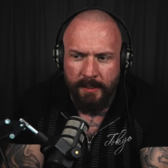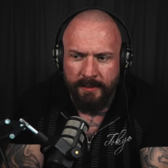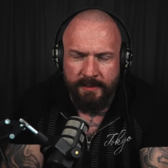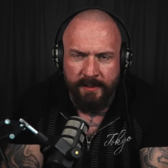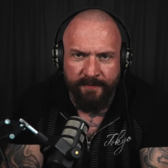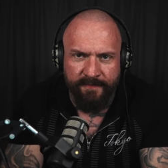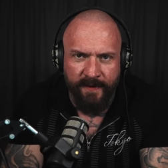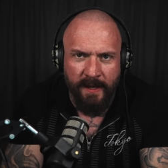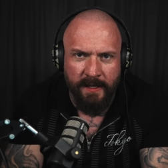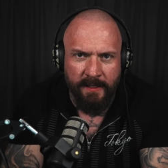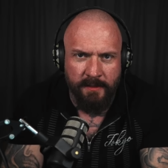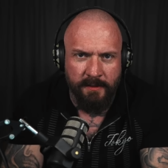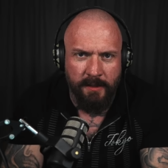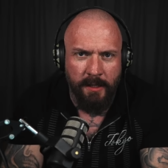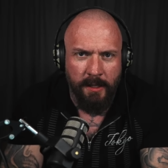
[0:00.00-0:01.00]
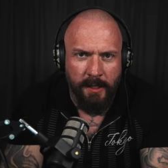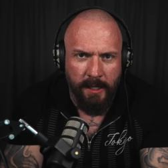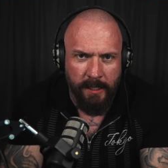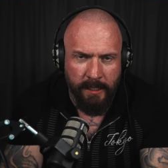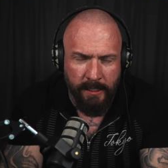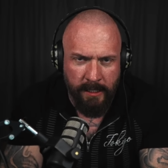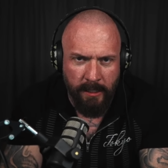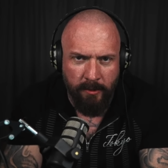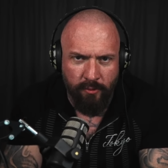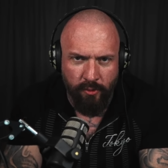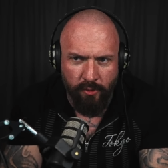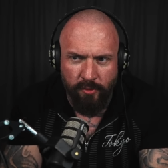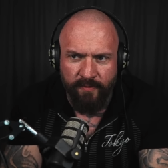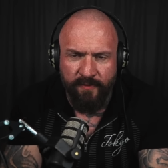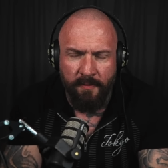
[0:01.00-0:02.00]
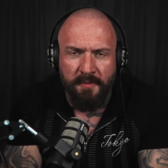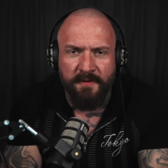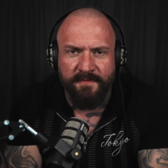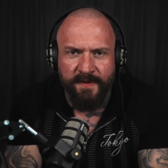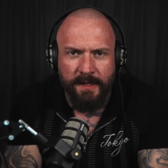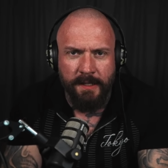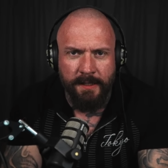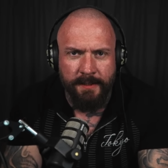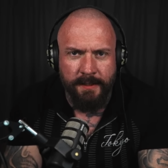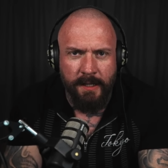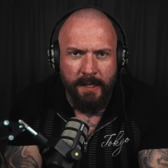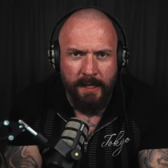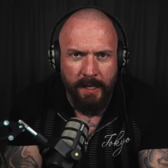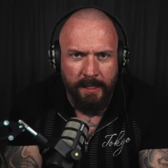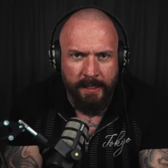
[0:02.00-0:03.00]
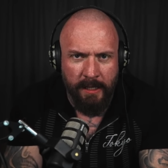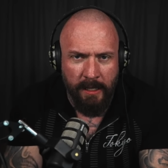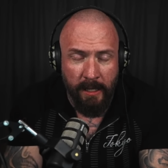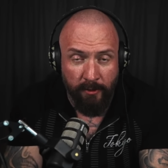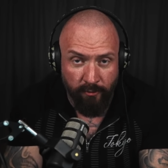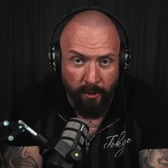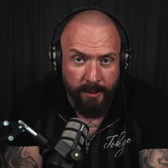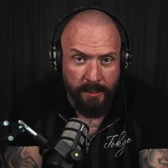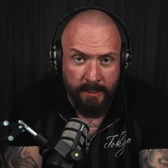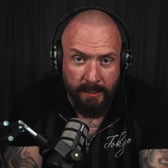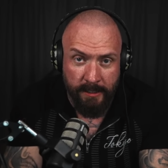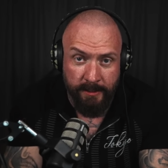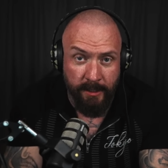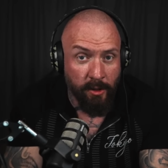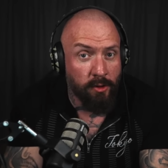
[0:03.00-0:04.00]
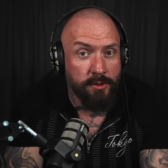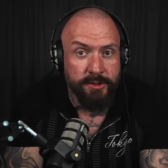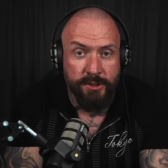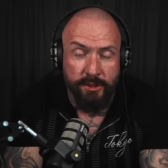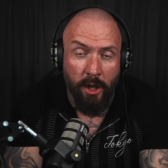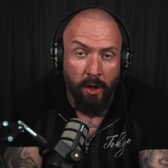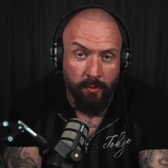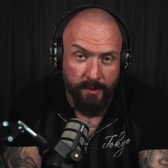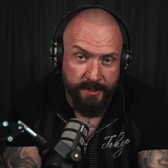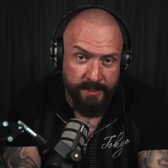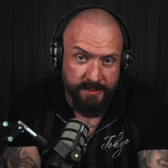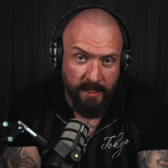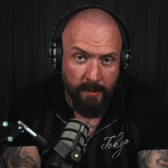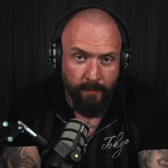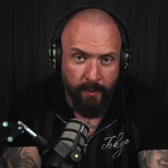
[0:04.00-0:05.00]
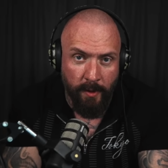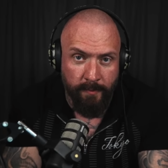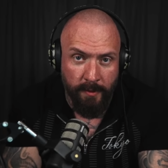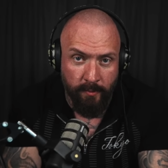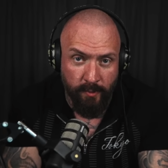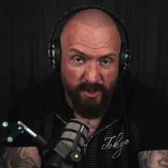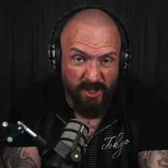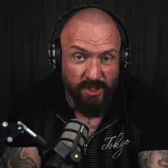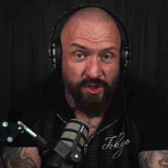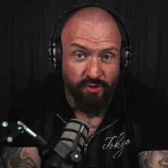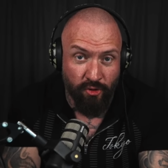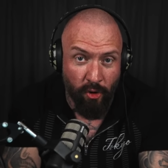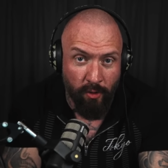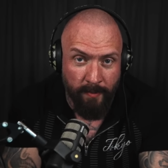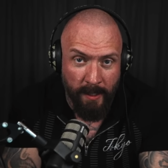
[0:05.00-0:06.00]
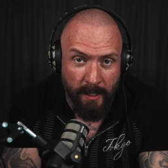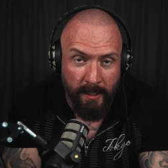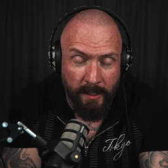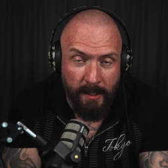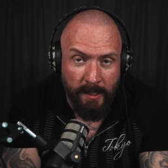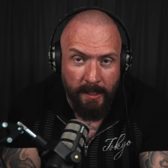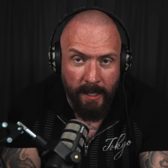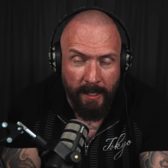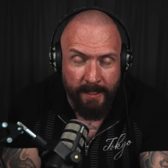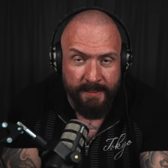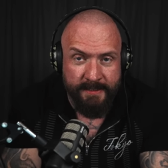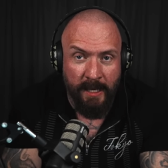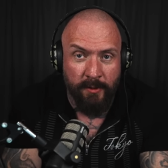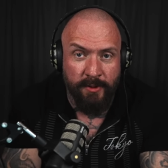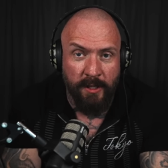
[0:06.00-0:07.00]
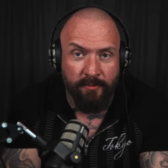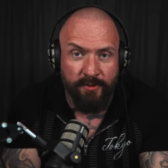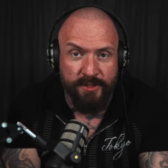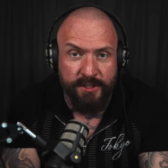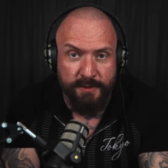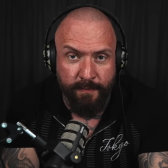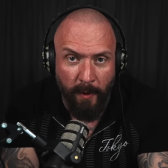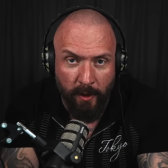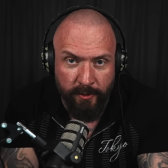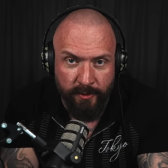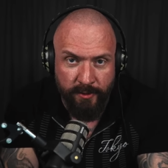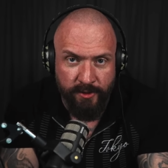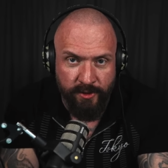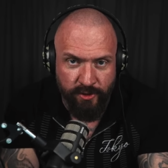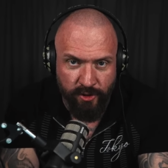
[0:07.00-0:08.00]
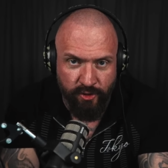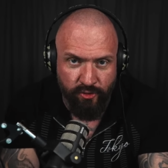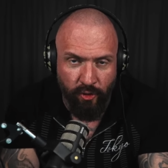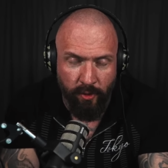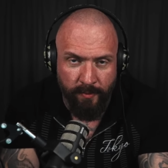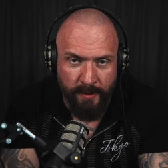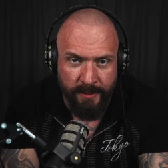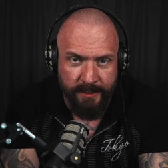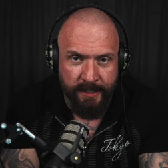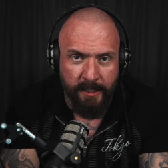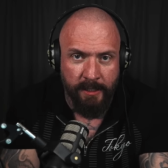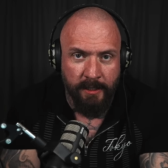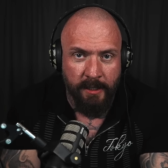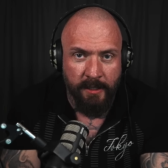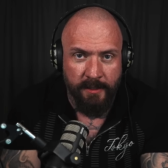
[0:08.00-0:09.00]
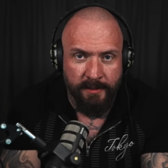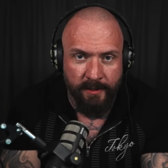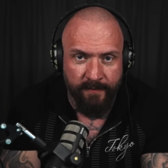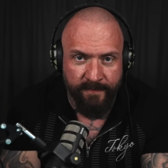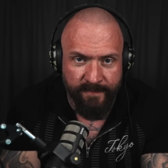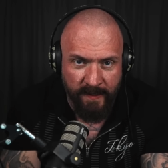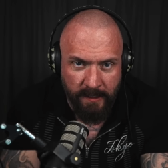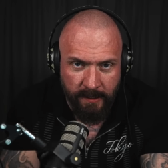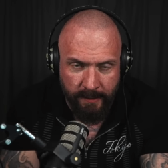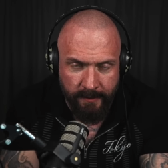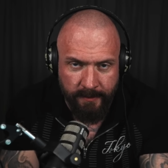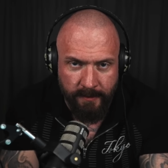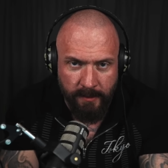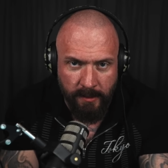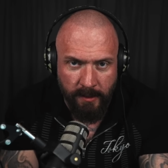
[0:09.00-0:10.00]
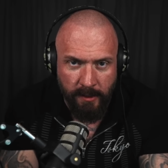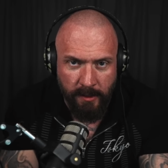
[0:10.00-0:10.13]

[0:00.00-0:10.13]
define a hero from a villain, and ironically they all start with the same problem, which is trauma, and it's how they respond to trauma. The villain